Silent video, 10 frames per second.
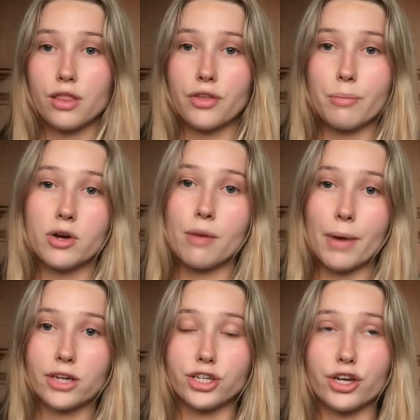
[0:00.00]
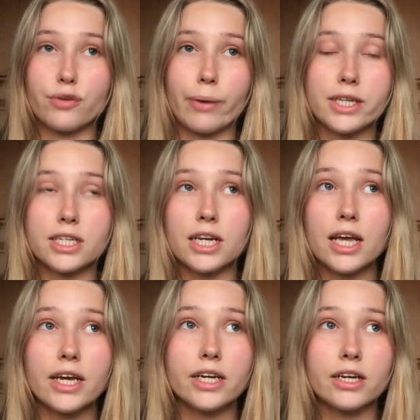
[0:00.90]
They'll be going back too,
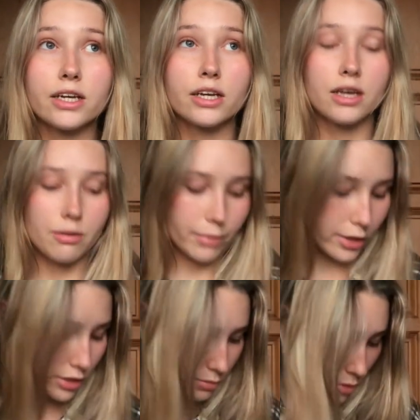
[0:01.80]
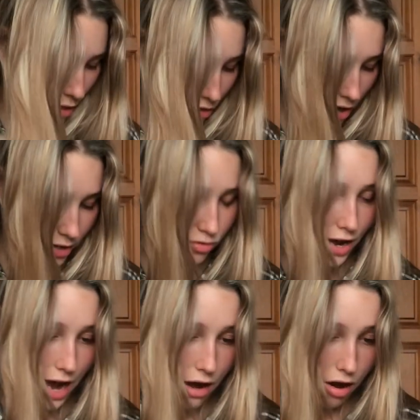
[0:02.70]
basically, because my thighs right
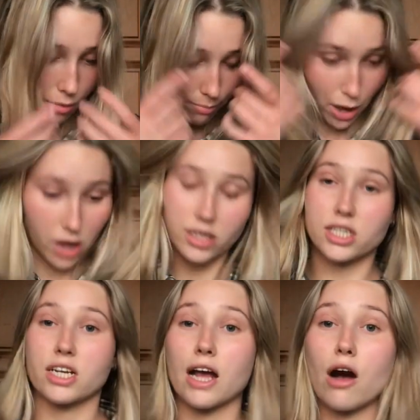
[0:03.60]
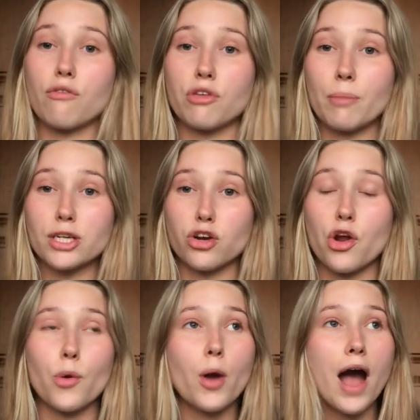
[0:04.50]
now are bursting out of them. I don't know
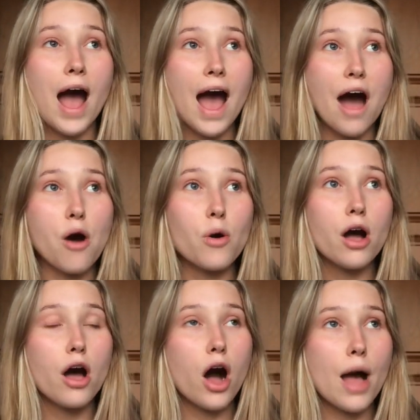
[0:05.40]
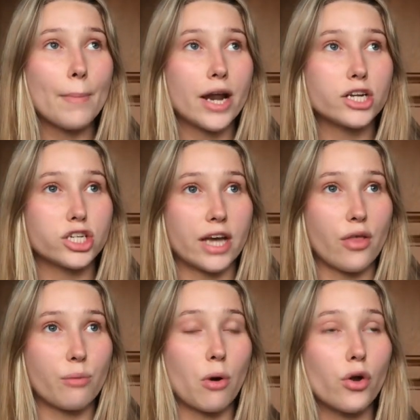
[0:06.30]
how I managed to get
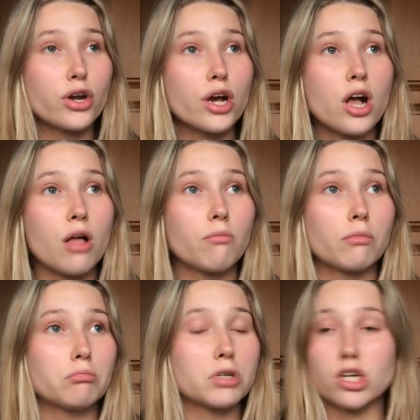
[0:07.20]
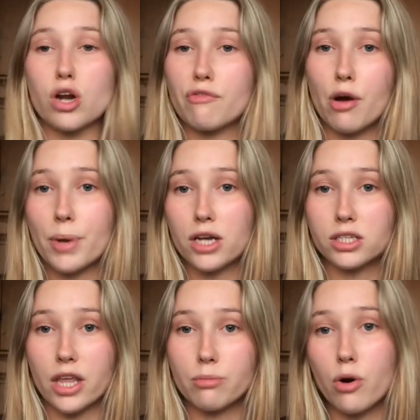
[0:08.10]
them on. I don't know if I'll be able to
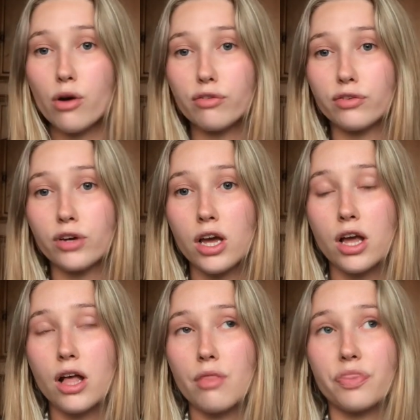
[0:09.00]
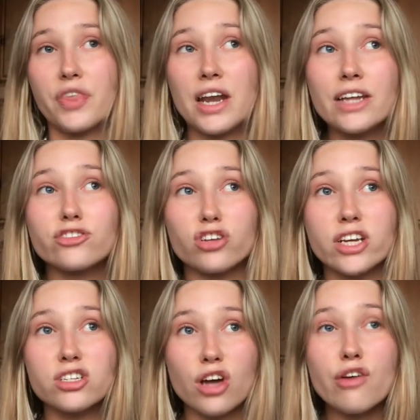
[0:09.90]
get them off they're
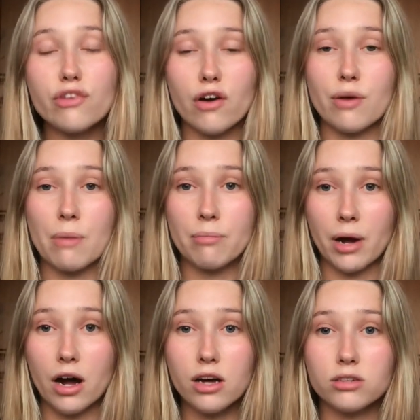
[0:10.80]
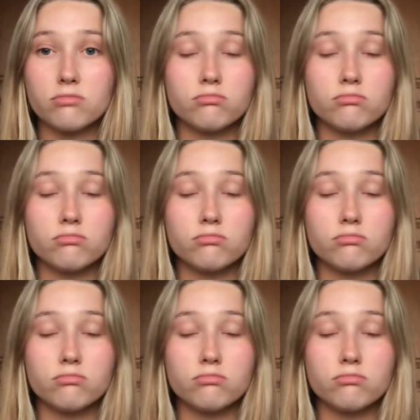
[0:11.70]
literally so far up my butt.